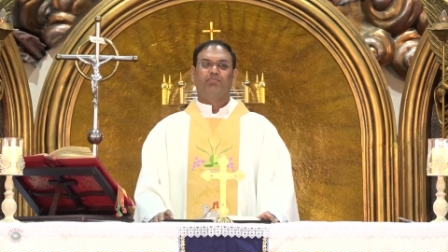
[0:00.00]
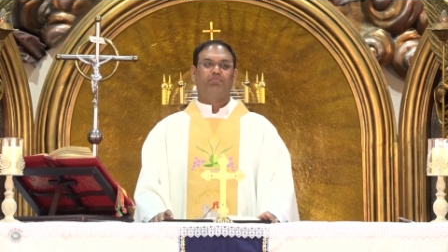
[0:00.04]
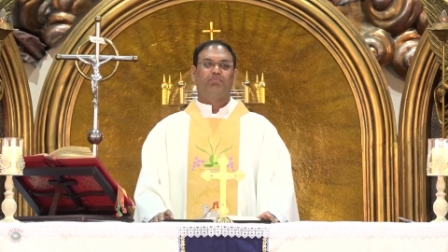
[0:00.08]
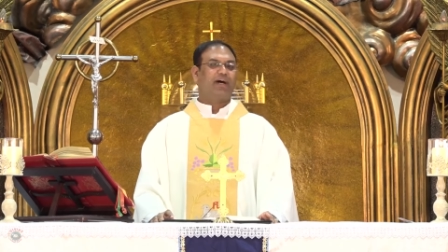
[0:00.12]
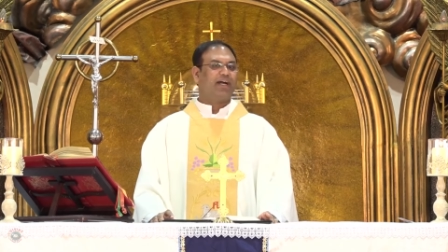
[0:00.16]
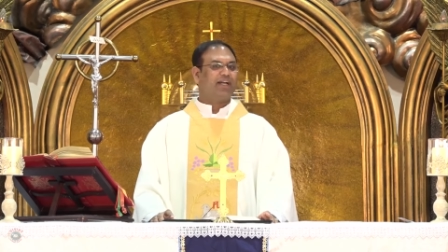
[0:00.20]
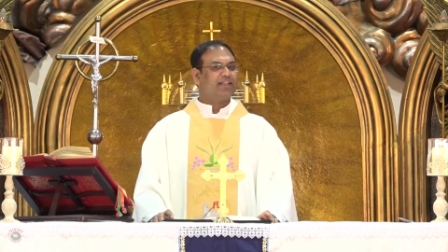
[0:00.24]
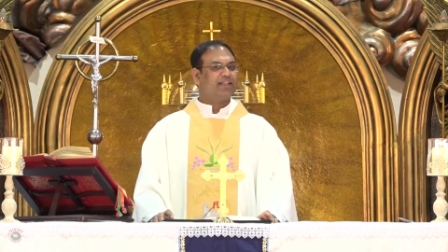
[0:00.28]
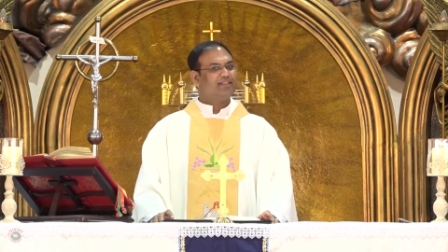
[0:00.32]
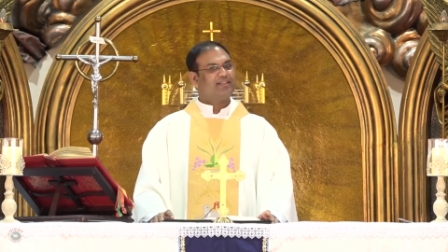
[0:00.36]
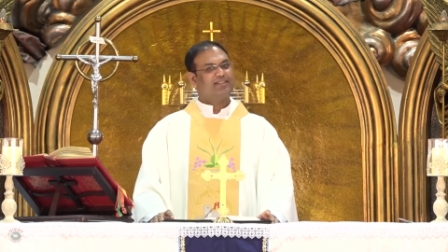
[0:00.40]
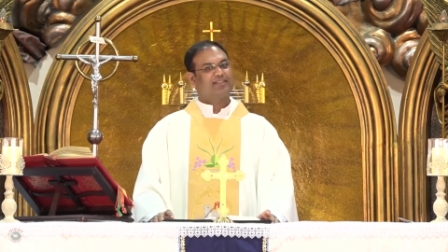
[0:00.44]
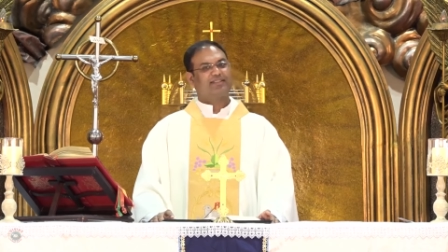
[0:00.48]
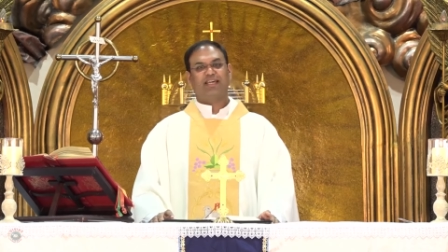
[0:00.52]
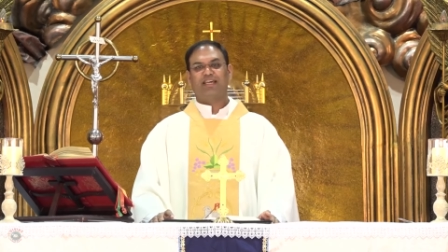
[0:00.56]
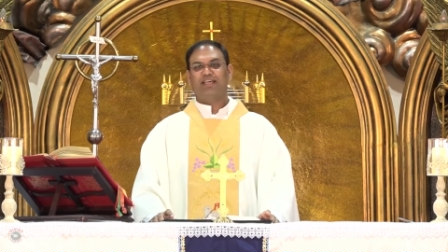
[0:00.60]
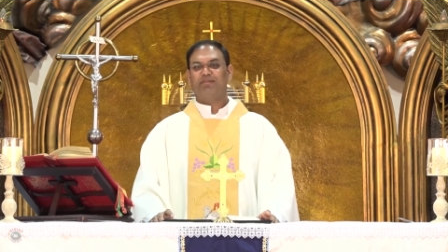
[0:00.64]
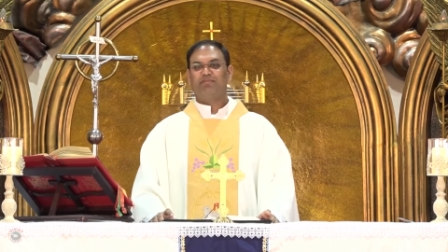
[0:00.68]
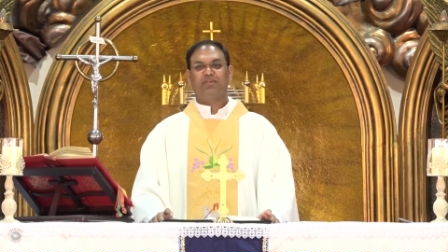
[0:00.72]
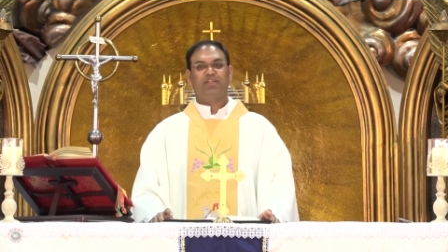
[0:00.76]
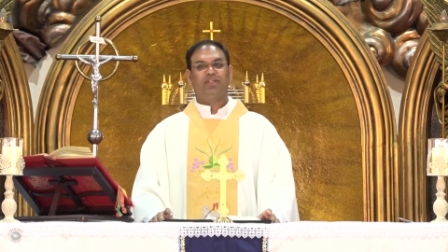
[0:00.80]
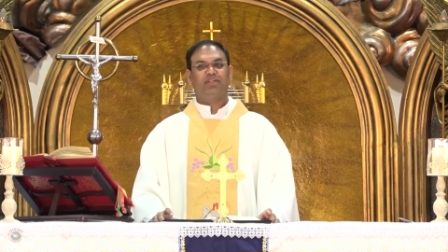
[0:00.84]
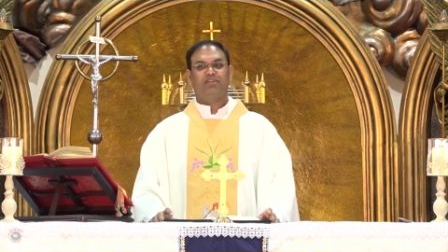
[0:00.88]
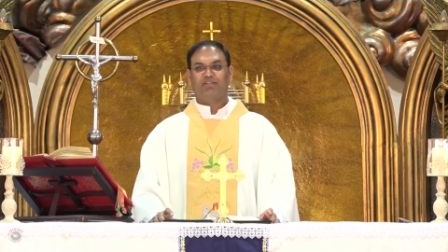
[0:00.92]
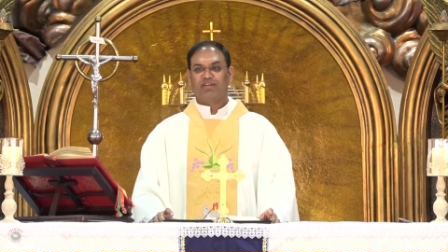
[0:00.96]
By the
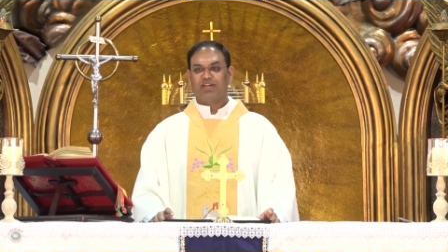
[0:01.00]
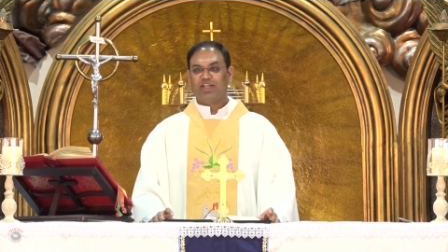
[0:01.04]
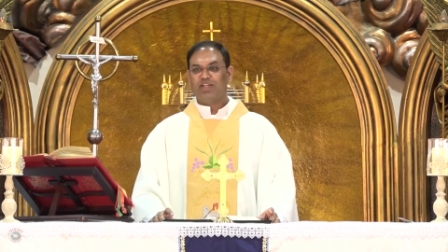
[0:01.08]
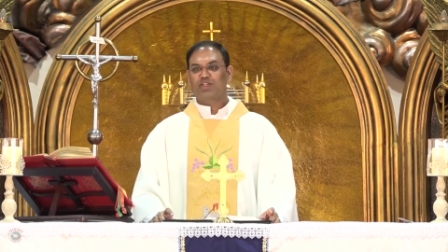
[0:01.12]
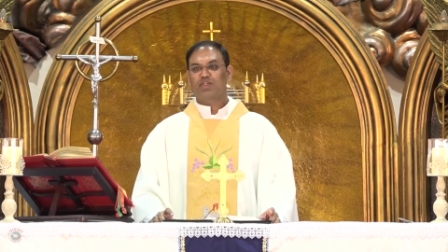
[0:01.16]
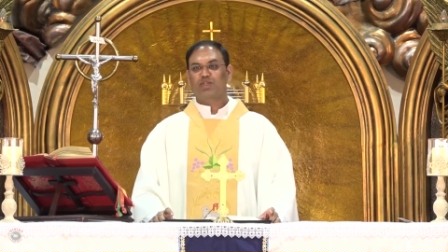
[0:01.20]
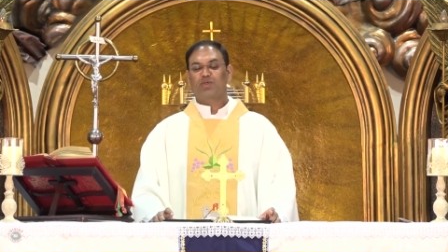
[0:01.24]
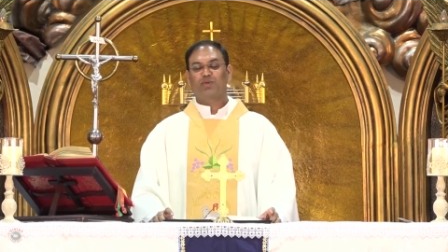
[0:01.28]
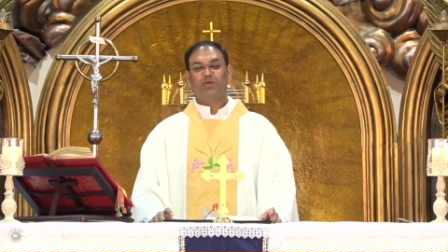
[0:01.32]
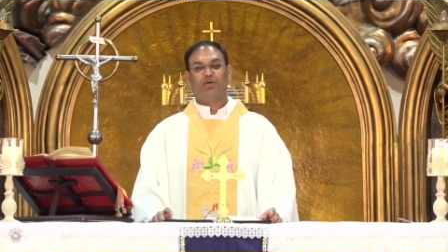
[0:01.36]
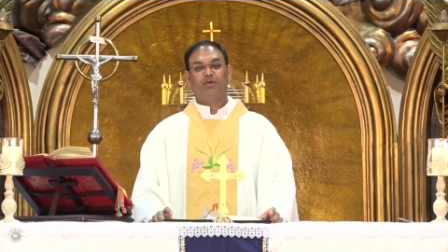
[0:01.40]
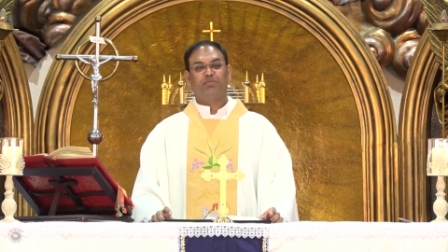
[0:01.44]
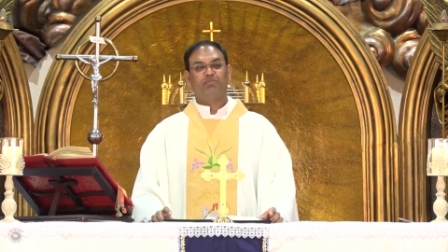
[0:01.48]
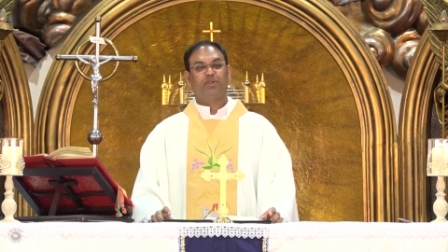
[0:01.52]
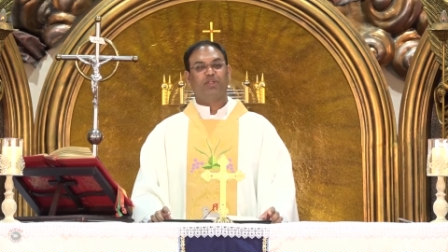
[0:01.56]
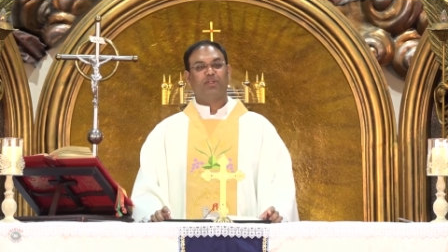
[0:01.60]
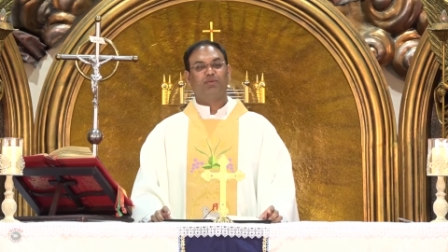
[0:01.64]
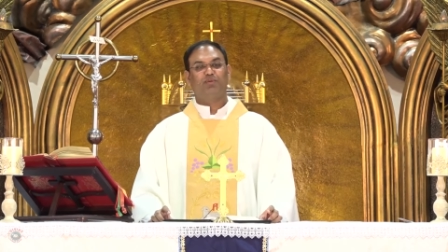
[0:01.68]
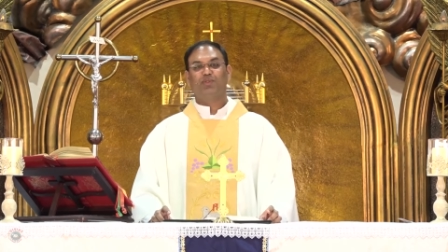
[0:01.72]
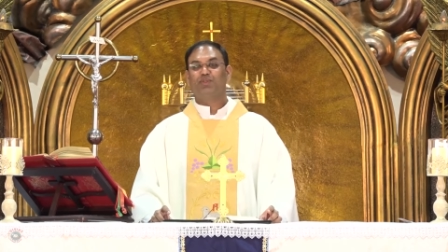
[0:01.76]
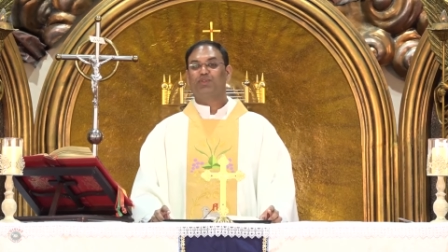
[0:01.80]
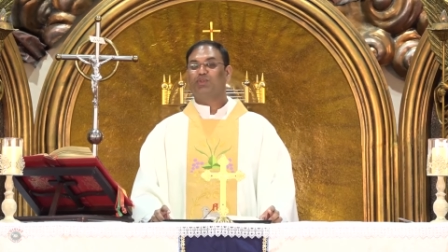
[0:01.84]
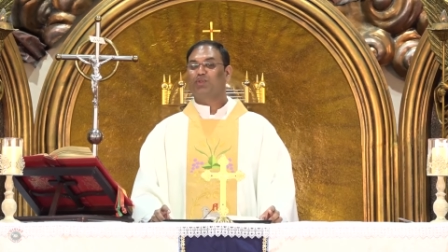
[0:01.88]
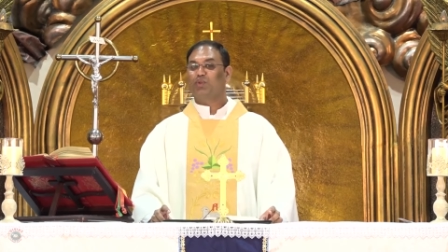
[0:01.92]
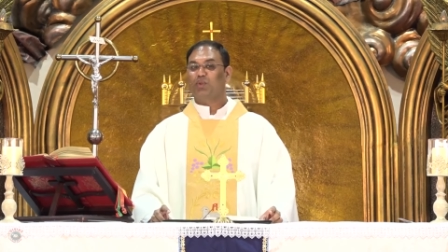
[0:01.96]
time he reached home, he
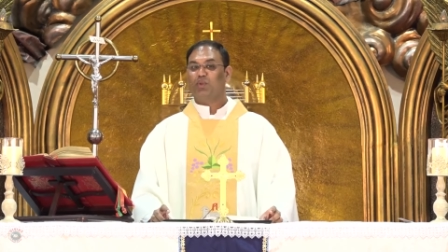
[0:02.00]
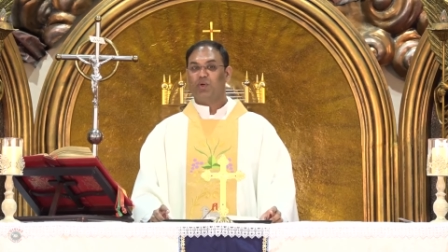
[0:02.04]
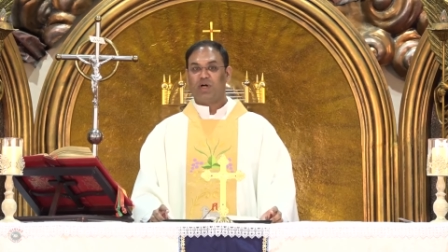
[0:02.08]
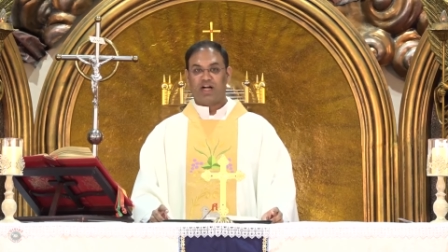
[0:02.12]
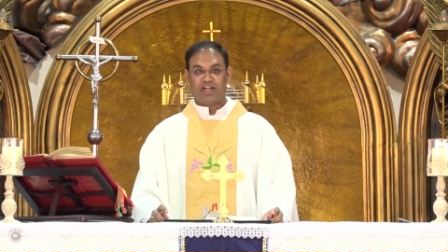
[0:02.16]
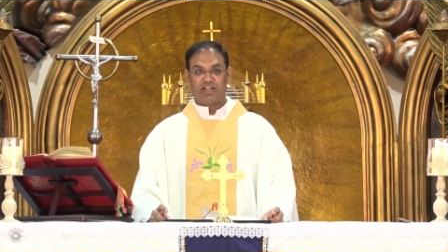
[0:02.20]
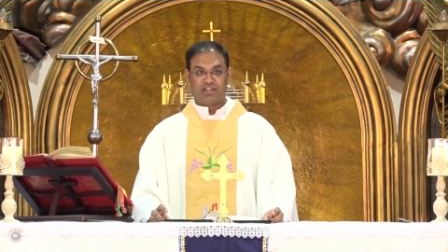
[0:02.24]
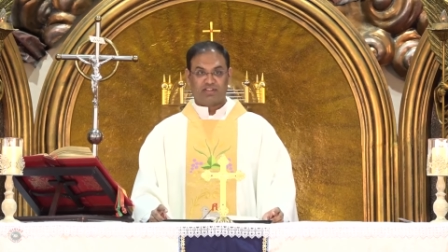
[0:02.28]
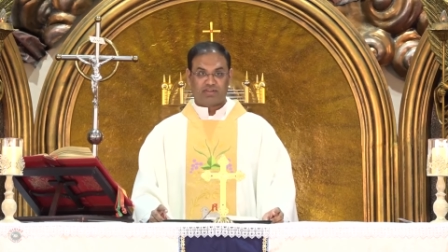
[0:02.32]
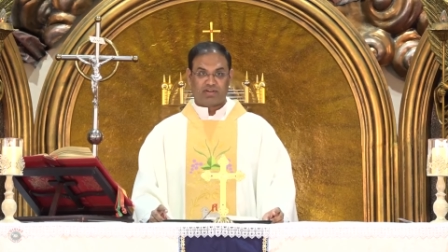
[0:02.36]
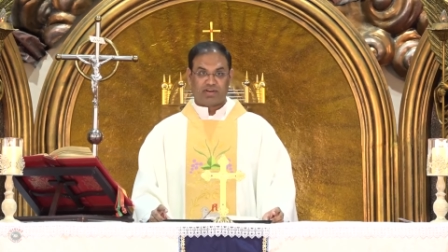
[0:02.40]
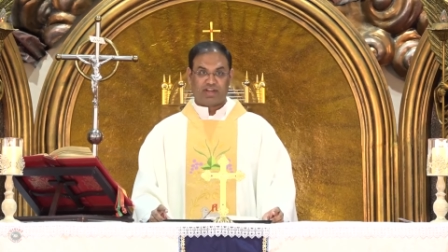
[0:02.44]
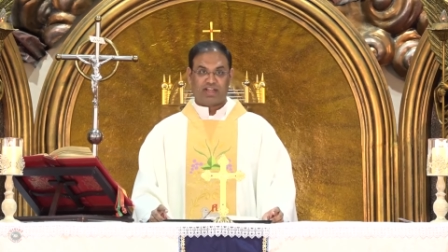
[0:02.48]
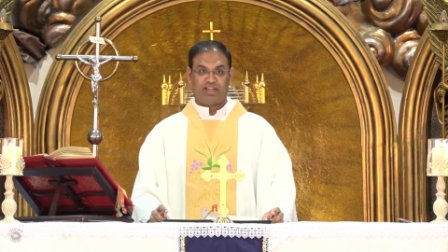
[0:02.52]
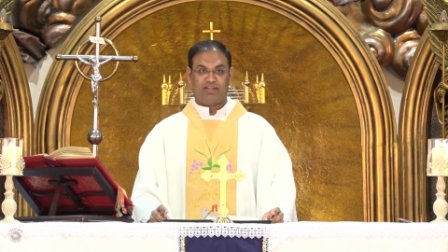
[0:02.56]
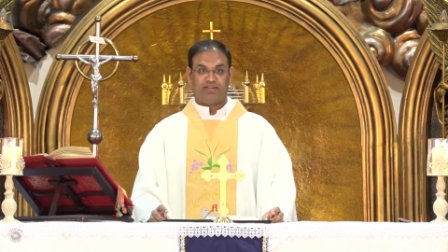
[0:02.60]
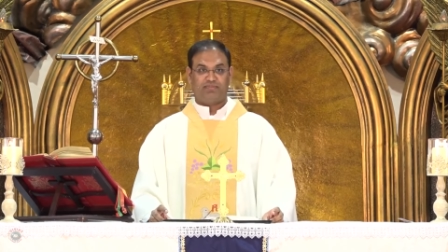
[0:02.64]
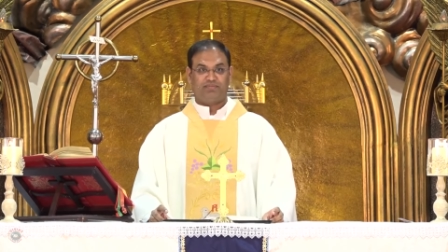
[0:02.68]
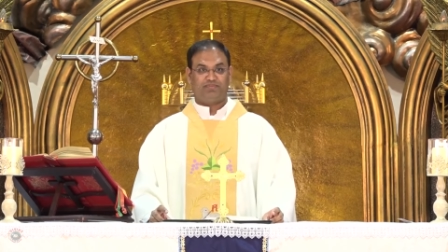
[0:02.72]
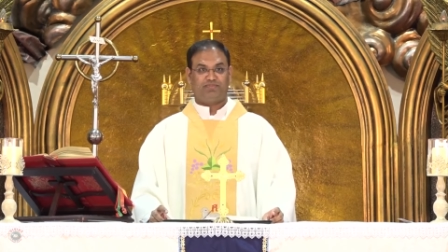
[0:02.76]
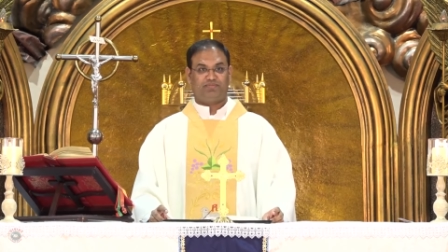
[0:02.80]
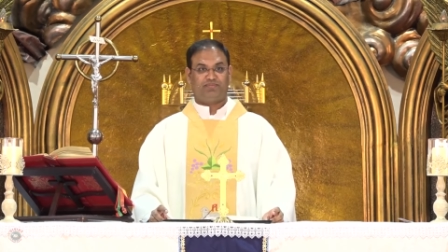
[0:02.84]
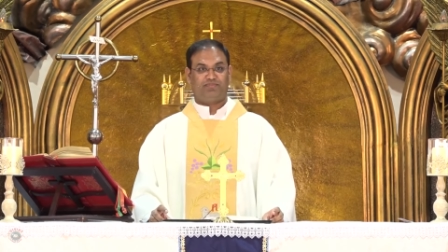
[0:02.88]
was so hungry.